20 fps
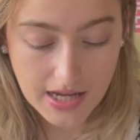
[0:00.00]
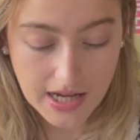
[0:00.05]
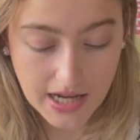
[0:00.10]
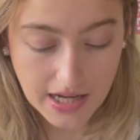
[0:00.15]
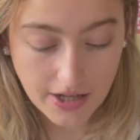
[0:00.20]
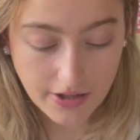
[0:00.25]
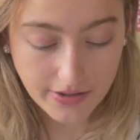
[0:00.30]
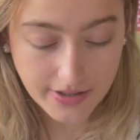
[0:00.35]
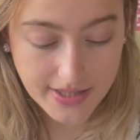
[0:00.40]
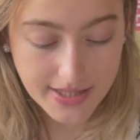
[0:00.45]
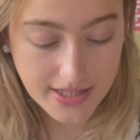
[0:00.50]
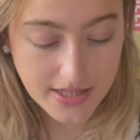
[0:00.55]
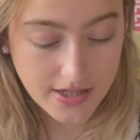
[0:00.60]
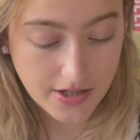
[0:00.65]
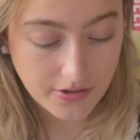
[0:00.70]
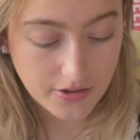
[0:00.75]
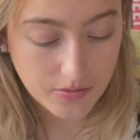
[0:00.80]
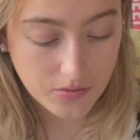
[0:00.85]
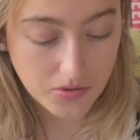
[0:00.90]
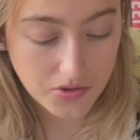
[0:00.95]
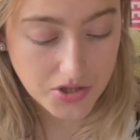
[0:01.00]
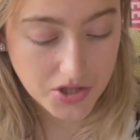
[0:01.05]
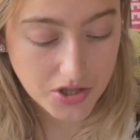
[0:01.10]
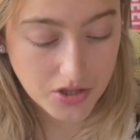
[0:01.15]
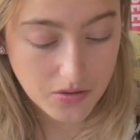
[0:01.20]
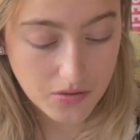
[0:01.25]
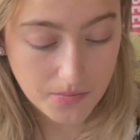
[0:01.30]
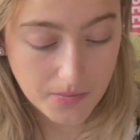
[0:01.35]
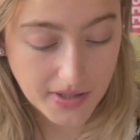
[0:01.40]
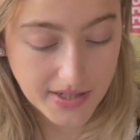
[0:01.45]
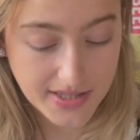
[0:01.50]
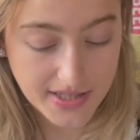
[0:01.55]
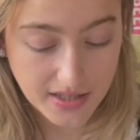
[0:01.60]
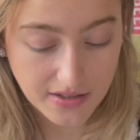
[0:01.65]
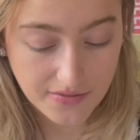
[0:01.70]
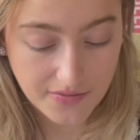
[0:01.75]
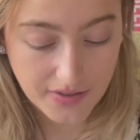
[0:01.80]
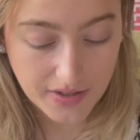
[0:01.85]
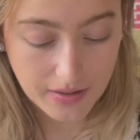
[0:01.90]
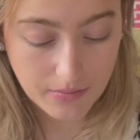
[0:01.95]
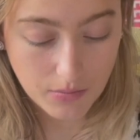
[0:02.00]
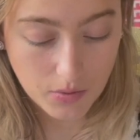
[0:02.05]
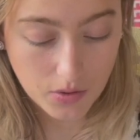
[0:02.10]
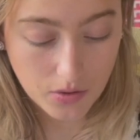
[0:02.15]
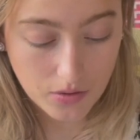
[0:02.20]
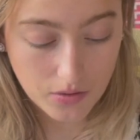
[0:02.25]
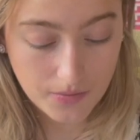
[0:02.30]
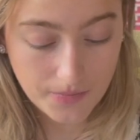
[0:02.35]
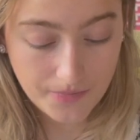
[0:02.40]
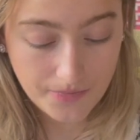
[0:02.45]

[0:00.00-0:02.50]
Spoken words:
I honestly don't know what to do with myself anymore.